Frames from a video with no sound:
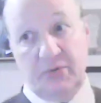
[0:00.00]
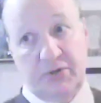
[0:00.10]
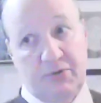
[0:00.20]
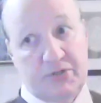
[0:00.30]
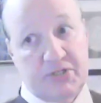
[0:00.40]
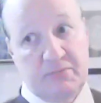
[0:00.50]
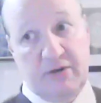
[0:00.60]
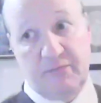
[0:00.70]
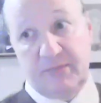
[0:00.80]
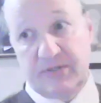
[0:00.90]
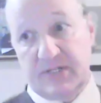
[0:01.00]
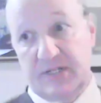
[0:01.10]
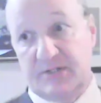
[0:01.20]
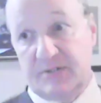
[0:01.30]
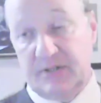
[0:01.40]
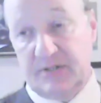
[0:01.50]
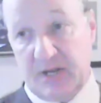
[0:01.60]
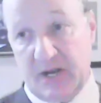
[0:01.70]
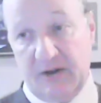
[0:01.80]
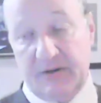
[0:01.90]
One criticism of him is that he's
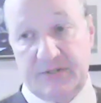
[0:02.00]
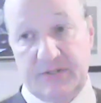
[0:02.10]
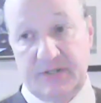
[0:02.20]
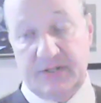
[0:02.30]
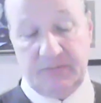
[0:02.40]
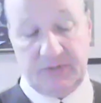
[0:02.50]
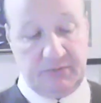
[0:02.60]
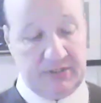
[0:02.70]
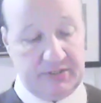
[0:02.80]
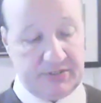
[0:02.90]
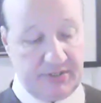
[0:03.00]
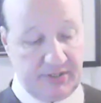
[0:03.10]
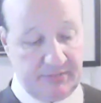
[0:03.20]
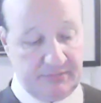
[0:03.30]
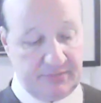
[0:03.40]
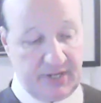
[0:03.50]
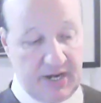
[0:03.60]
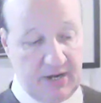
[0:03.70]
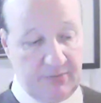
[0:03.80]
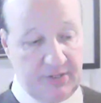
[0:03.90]
there, and when you read his
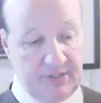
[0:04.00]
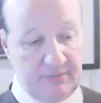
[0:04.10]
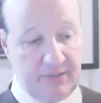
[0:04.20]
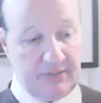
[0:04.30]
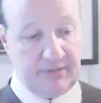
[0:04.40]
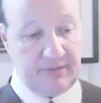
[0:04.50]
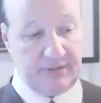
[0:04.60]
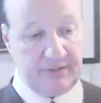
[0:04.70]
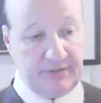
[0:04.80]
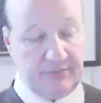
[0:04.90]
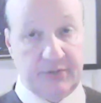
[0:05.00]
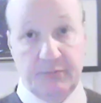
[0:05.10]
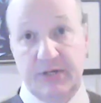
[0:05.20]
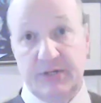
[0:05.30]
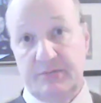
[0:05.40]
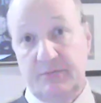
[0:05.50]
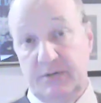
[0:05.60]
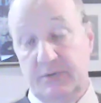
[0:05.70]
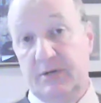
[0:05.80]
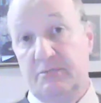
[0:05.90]
diary. I mean, when you read
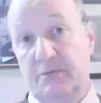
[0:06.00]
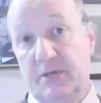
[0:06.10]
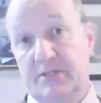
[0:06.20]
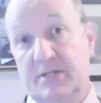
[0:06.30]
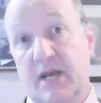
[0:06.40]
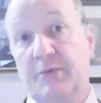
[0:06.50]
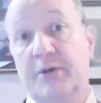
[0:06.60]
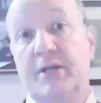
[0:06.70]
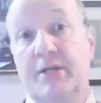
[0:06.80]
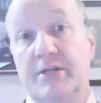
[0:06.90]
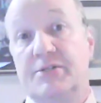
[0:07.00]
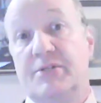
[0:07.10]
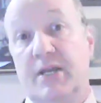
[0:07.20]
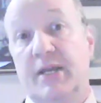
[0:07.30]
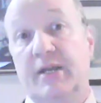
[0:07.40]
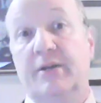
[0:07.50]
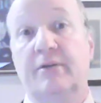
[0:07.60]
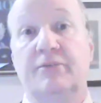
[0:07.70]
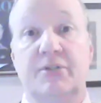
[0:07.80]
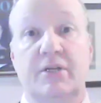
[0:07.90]
his diary, he is saying,
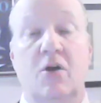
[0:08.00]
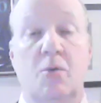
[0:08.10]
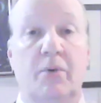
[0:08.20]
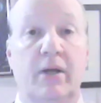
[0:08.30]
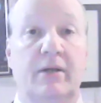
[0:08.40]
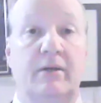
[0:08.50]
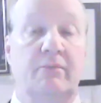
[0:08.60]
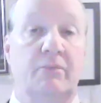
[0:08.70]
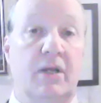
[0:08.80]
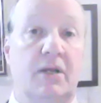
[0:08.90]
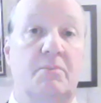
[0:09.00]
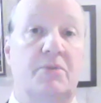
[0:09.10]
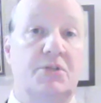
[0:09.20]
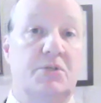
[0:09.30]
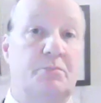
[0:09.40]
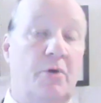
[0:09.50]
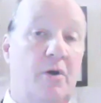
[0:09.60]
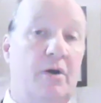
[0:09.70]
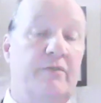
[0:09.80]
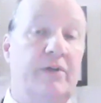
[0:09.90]
gee, I hope when I come to this
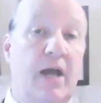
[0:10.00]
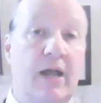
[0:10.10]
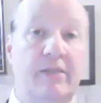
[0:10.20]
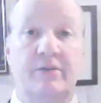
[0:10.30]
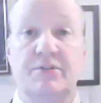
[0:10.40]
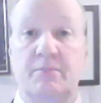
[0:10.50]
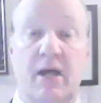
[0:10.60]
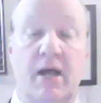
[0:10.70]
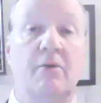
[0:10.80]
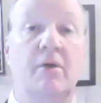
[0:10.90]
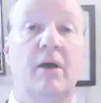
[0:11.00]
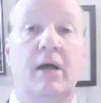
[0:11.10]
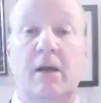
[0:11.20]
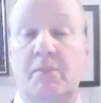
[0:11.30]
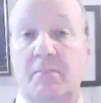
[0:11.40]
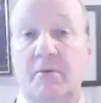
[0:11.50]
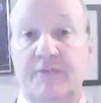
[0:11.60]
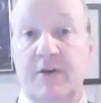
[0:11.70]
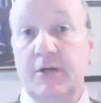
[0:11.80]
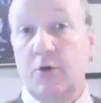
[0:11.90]
part of an island somehow, I'll be able to
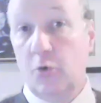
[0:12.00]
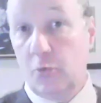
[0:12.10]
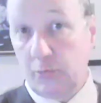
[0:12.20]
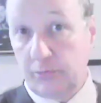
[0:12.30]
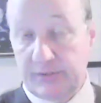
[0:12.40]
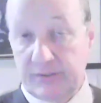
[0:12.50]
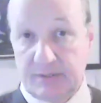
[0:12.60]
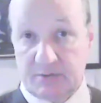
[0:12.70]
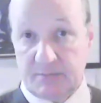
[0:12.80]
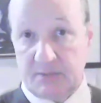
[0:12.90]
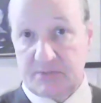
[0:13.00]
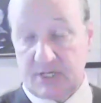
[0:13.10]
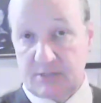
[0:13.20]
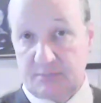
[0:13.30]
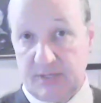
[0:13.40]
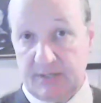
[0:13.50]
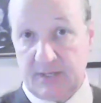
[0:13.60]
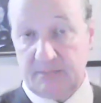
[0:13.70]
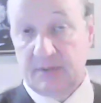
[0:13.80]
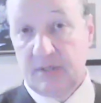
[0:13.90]
find gold. He seems to be obsessed by
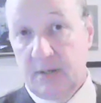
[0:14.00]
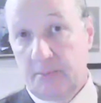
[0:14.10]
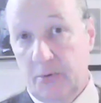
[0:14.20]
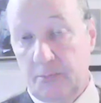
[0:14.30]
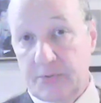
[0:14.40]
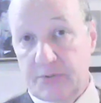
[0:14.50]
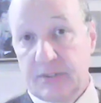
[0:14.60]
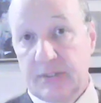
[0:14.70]
that purpose.